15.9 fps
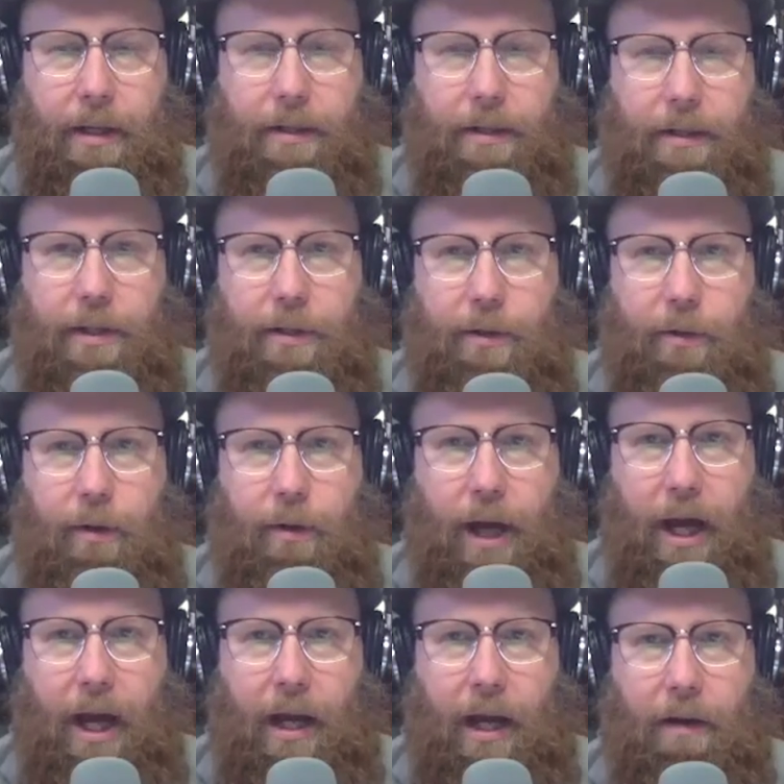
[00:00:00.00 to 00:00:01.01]
to
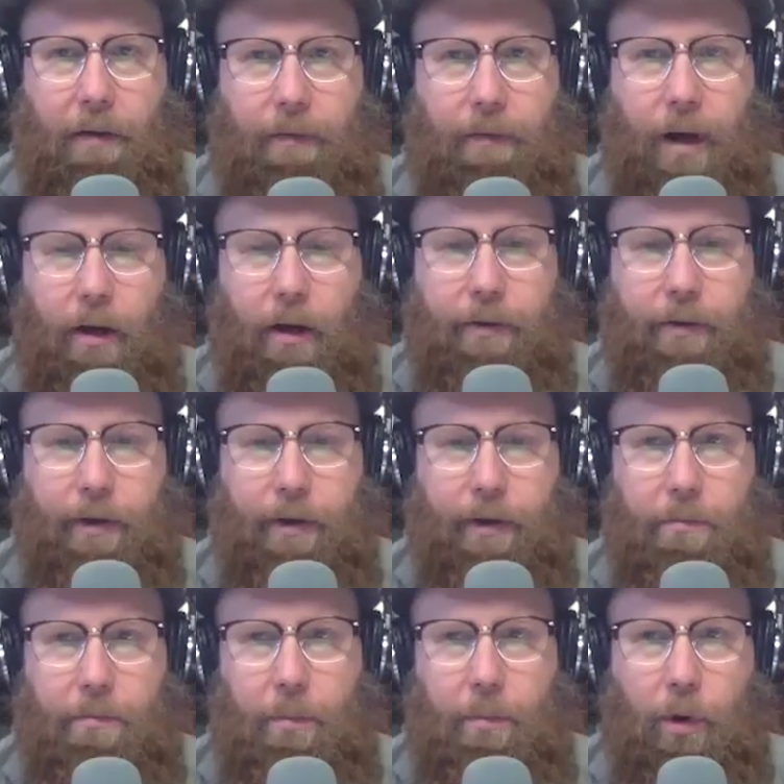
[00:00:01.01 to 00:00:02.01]
have other
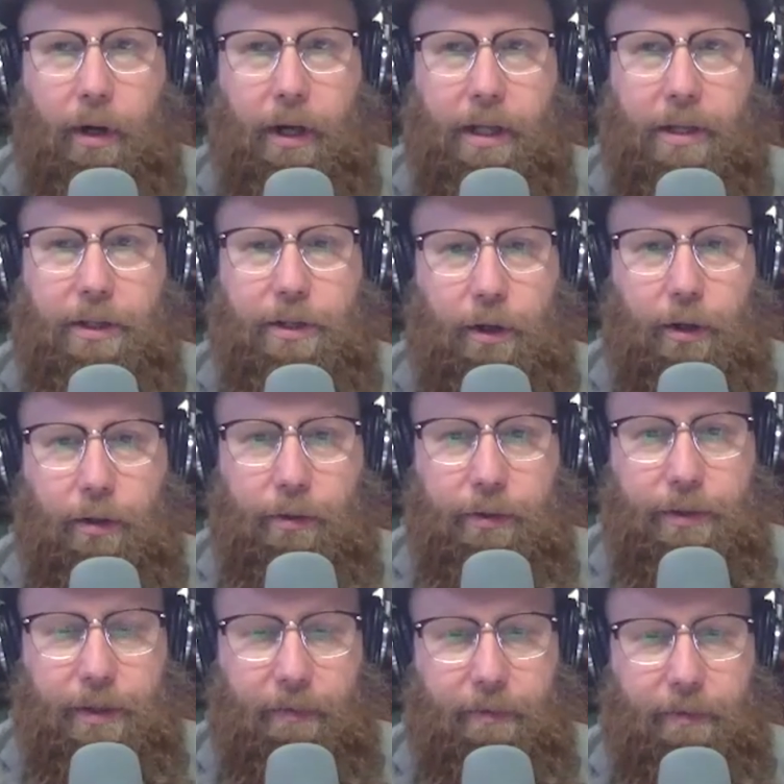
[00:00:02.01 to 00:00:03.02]
more internal
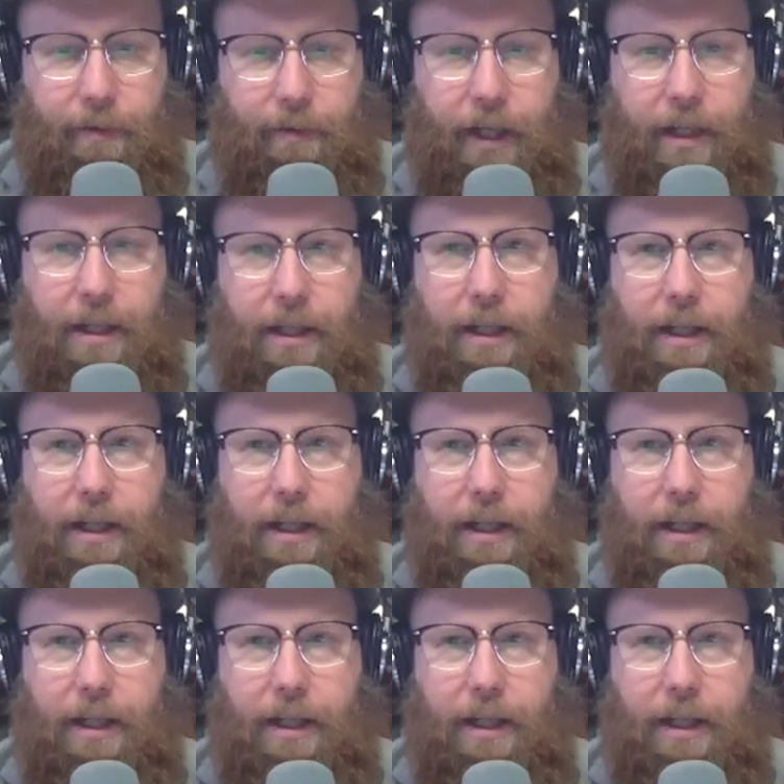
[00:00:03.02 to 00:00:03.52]
suffering.